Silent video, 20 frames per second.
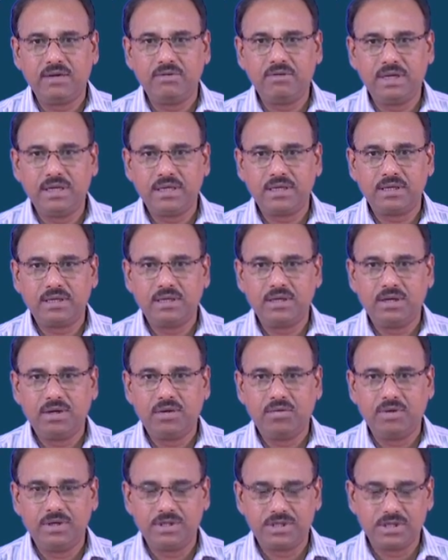unit,
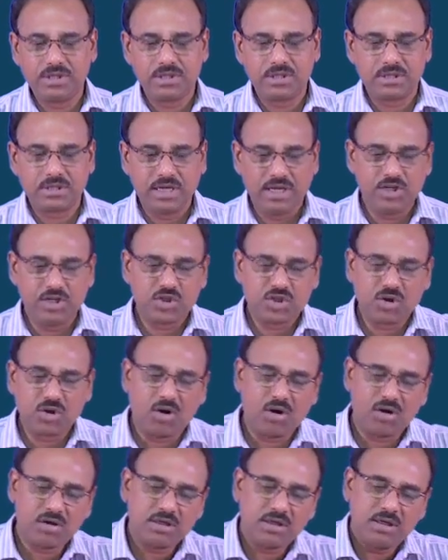which is in
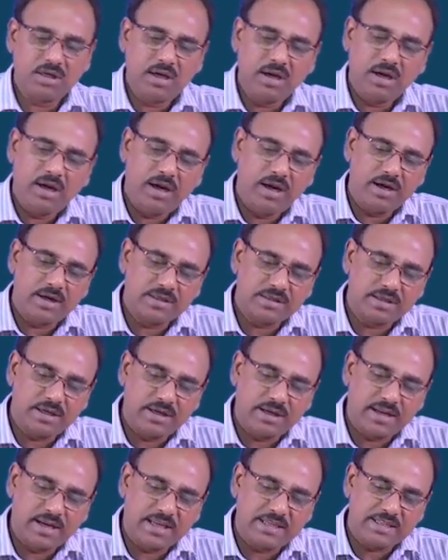short it is
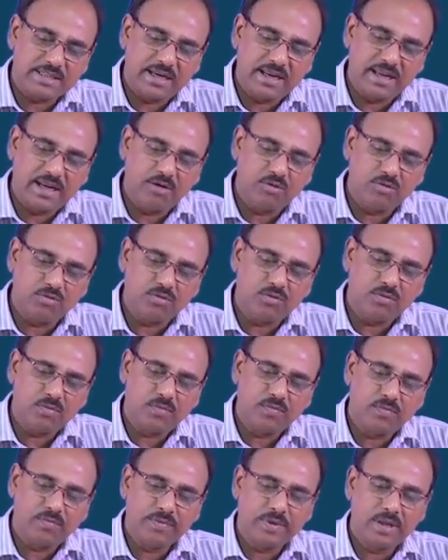written as ReLU.
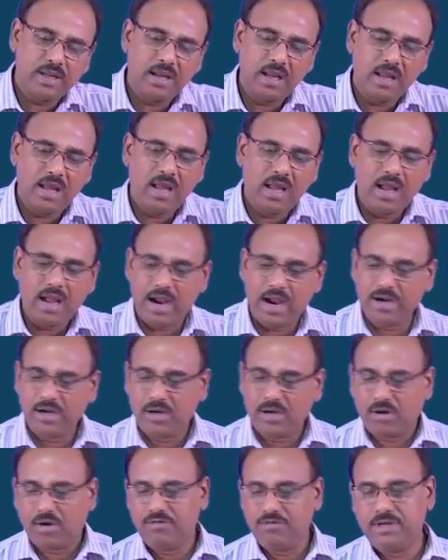
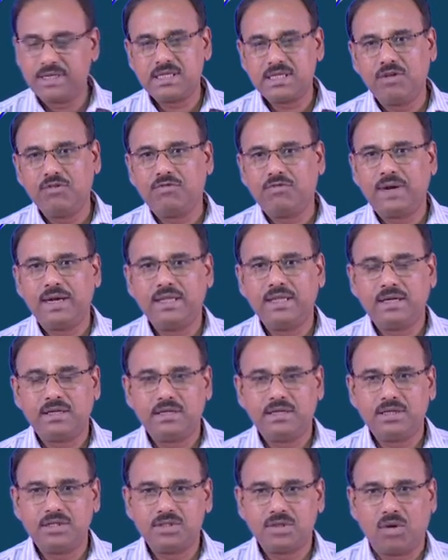And obviously, you find that
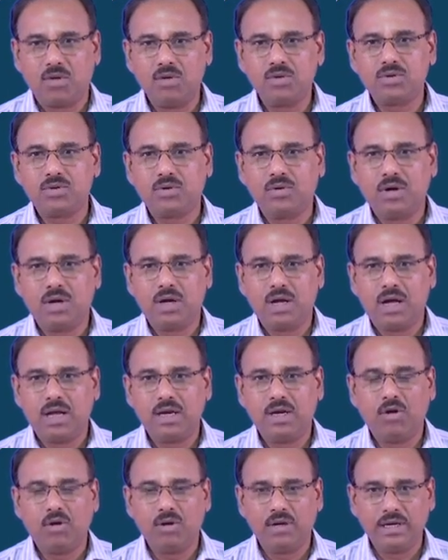it is also a
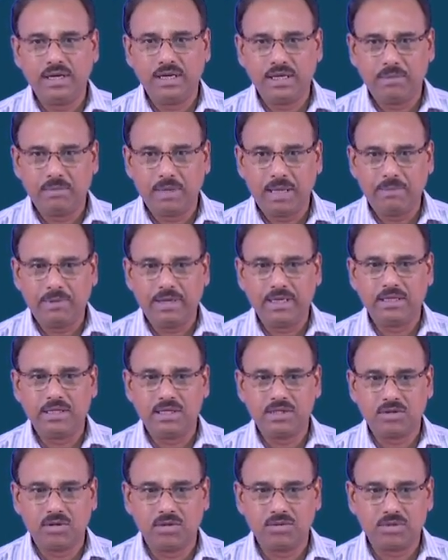nonlinear mapping.
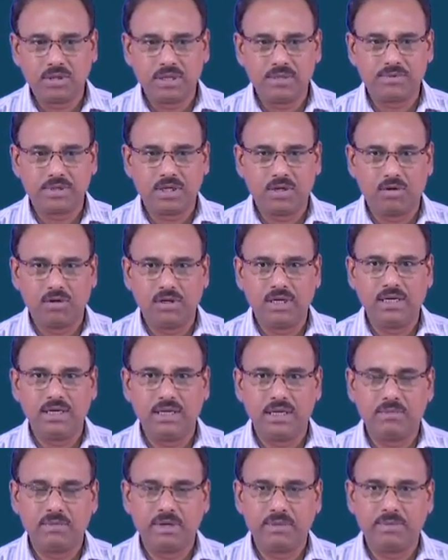This also gives a
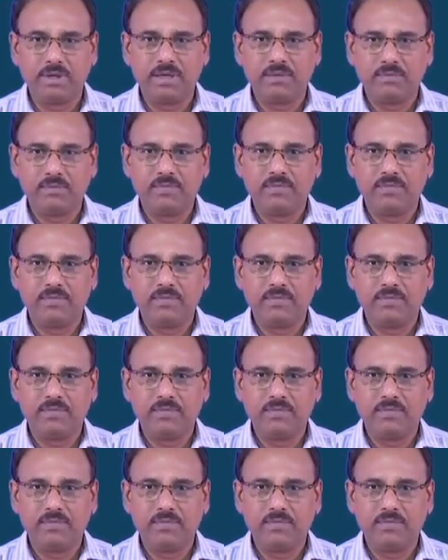nonlinear mapping,